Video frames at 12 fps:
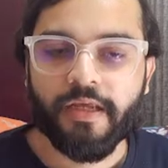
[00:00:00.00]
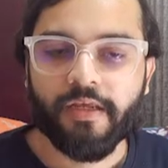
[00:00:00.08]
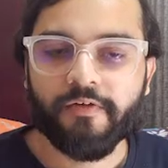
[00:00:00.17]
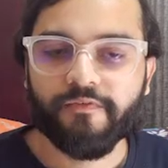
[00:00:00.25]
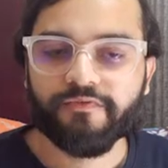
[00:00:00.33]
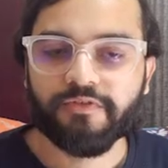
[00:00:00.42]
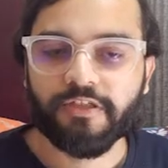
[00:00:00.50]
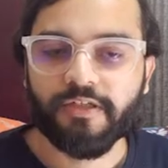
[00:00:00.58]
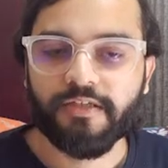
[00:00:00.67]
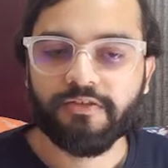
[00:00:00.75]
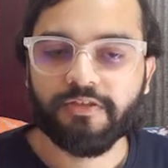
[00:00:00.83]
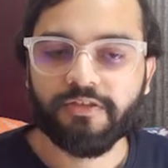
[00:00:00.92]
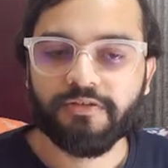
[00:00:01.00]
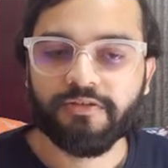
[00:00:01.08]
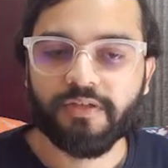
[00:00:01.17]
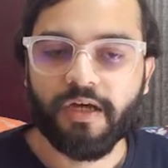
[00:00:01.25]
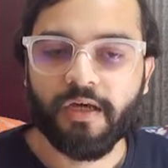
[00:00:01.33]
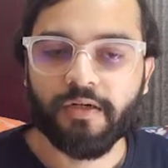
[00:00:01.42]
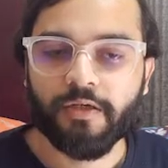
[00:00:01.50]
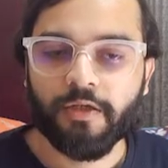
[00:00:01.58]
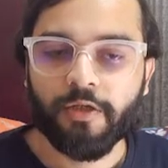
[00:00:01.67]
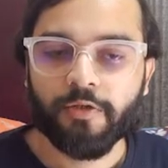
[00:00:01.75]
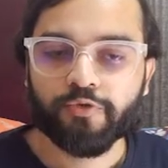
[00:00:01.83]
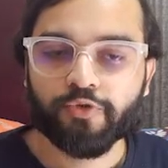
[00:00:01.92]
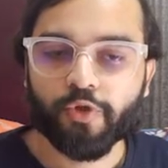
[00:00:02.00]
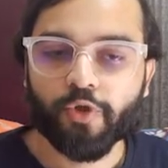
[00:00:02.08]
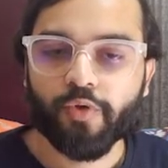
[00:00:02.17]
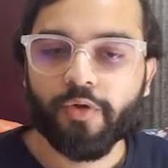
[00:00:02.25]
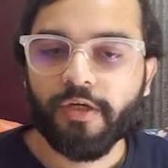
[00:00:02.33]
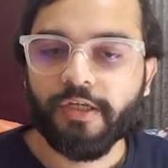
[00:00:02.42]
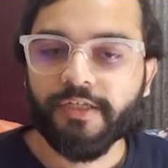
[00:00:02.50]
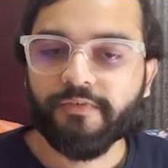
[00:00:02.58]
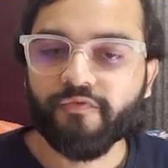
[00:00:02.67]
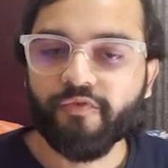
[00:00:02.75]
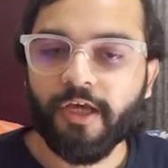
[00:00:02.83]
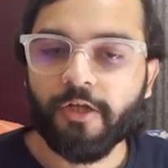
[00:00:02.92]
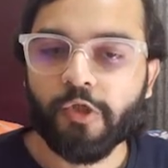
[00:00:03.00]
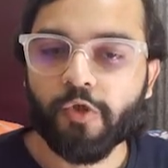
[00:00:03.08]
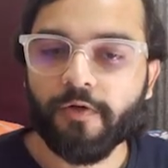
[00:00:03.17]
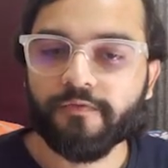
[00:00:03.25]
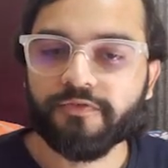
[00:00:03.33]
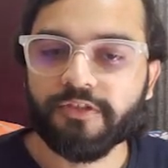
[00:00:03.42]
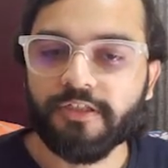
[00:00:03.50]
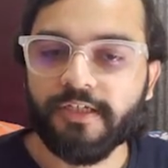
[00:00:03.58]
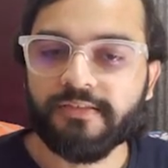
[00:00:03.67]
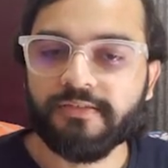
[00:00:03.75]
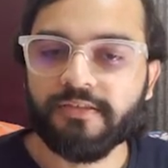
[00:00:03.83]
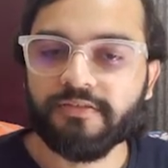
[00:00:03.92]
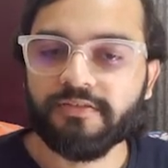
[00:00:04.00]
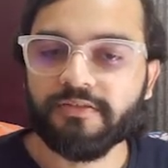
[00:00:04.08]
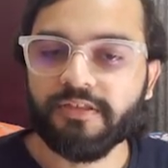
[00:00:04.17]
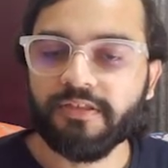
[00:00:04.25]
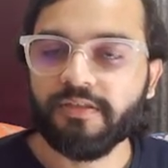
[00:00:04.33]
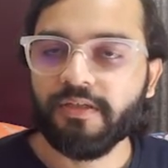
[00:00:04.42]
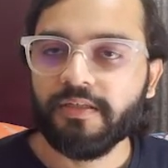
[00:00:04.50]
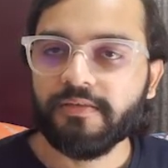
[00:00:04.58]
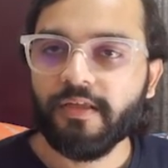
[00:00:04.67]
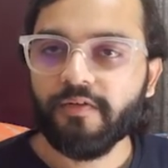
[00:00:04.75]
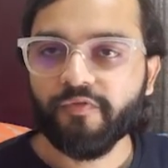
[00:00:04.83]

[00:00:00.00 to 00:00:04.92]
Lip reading: if ch is r. So if value of ch is c, then